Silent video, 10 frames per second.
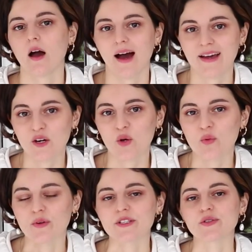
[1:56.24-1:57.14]
I
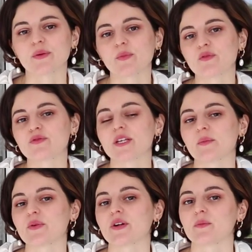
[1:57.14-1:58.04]
always remove
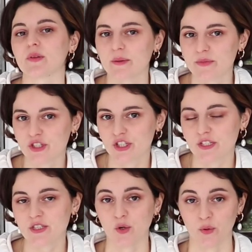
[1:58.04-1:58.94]
temporal
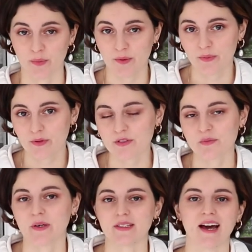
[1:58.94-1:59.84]
blemishes or pimples,
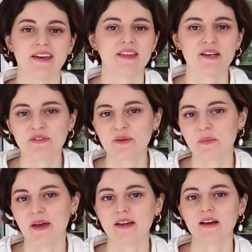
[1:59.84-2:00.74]
but I never
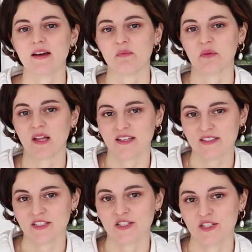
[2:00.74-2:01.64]
make a
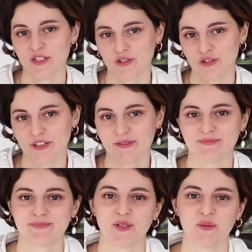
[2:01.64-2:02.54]
plastic surgery
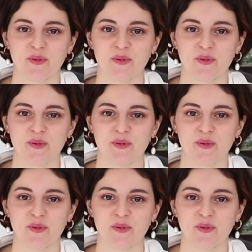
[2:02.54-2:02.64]
on